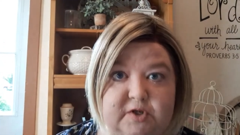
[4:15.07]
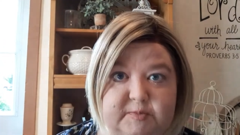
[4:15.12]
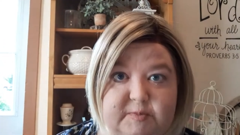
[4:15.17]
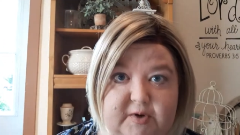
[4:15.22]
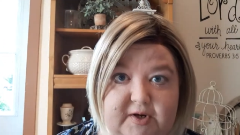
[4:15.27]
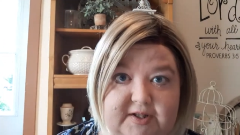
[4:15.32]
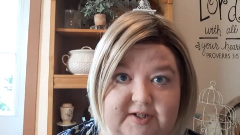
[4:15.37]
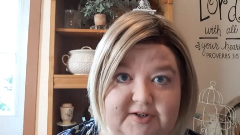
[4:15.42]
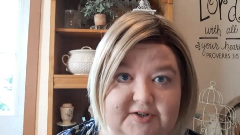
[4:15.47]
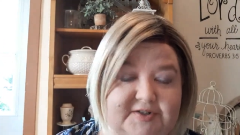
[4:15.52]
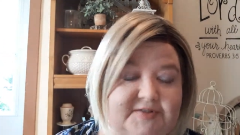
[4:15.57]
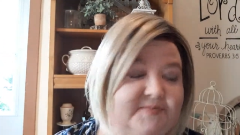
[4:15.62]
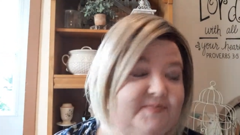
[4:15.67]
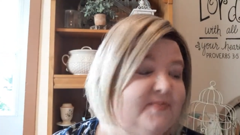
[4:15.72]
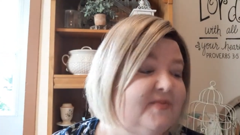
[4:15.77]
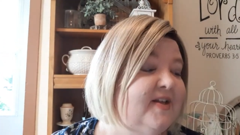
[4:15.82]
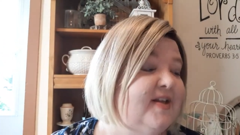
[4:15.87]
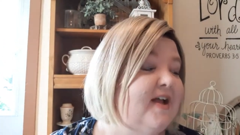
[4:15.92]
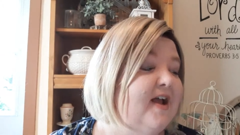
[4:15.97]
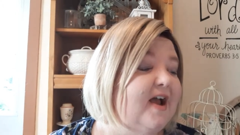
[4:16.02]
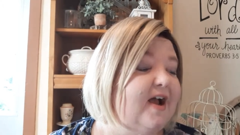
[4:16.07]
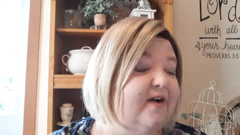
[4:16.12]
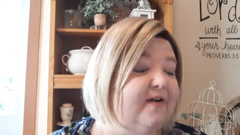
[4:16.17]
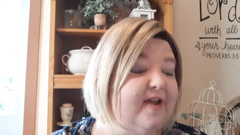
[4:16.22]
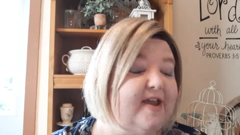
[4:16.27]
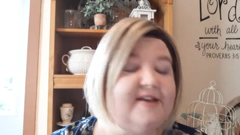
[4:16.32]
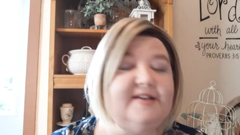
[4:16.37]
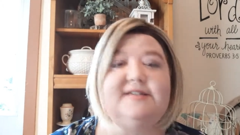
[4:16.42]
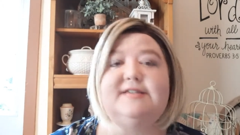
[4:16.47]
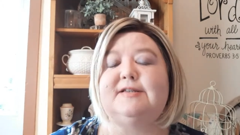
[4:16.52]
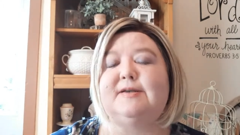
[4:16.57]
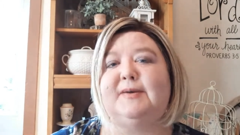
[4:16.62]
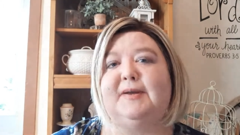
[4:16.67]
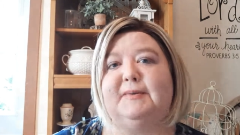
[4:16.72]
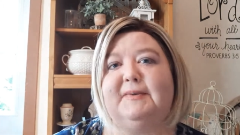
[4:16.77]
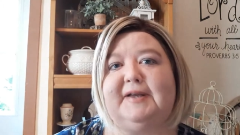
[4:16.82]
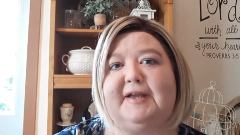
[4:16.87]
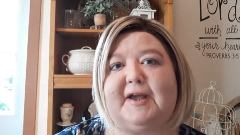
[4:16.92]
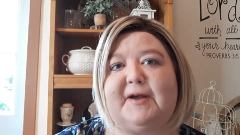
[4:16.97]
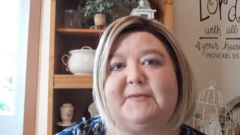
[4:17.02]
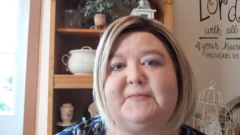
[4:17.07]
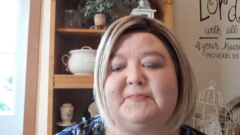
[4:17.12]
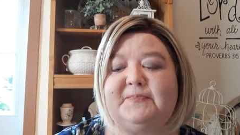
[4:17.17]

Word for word: spoilers. Okay, so here we go.